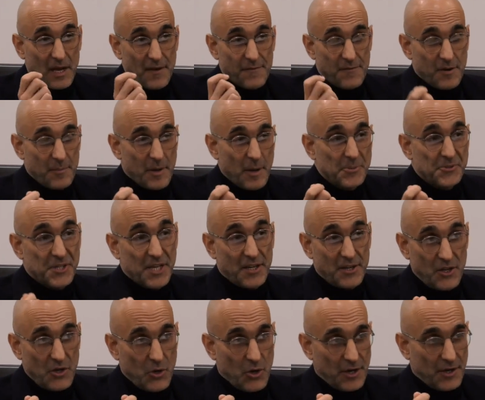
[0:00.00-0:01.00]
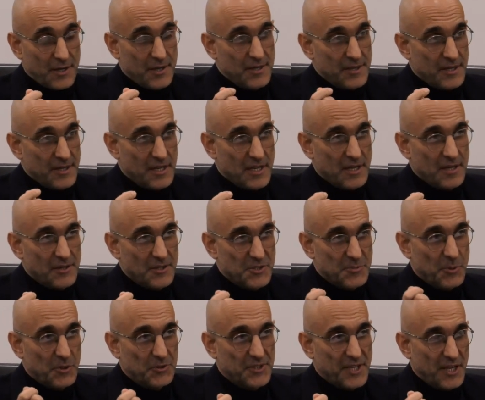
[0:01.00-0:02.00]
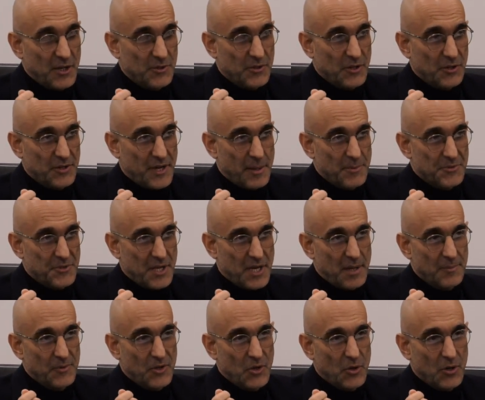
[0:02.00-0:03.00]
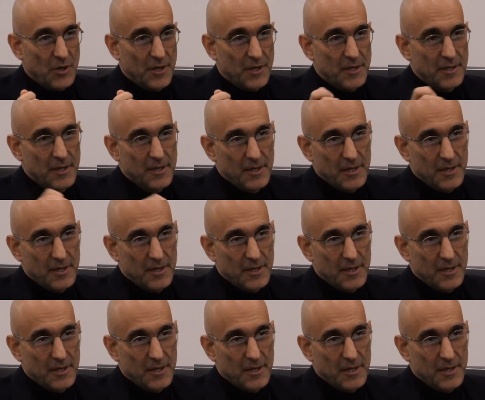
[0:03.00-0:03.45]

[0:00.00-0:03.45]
from upstate New York, a small town called Amsterdam, New York.